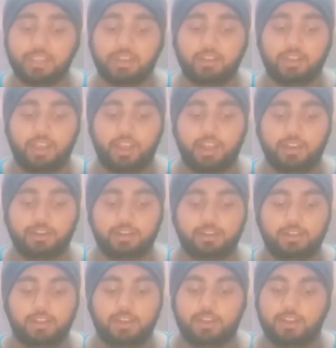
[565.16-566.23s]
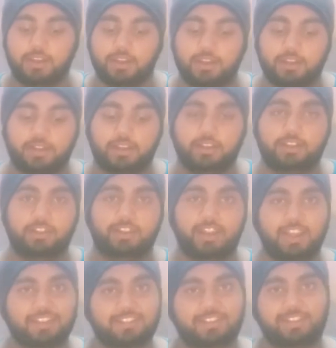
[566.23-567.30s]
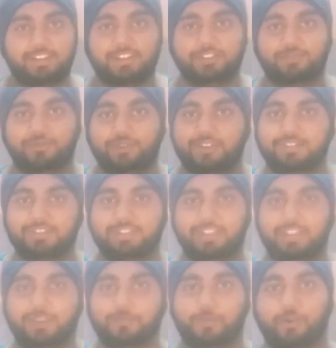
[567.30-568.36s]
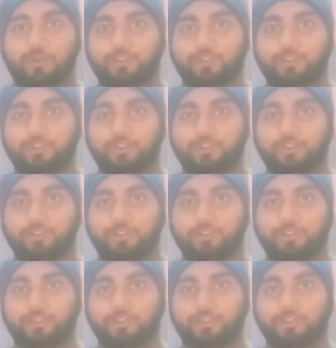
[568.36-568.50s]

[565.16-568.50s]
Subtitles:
And in next scenes we see both